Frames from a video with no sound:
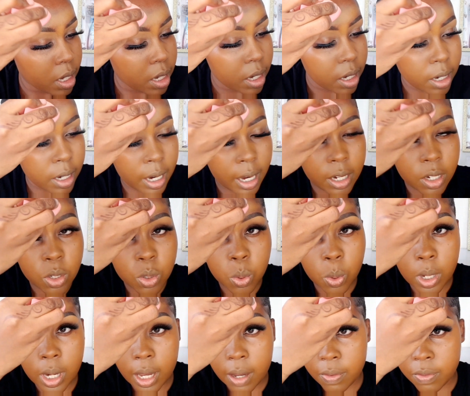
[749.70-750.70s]
right to
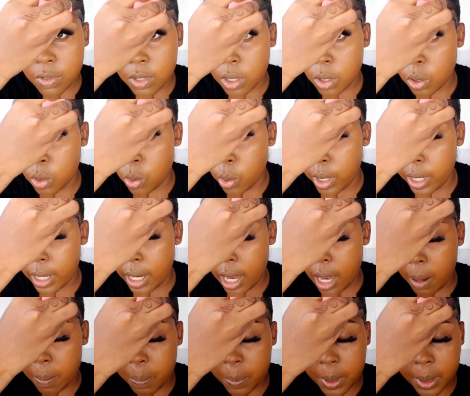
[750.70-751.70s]
left, going
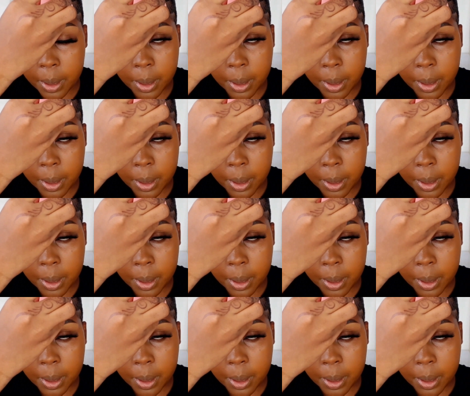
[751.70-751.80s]
up.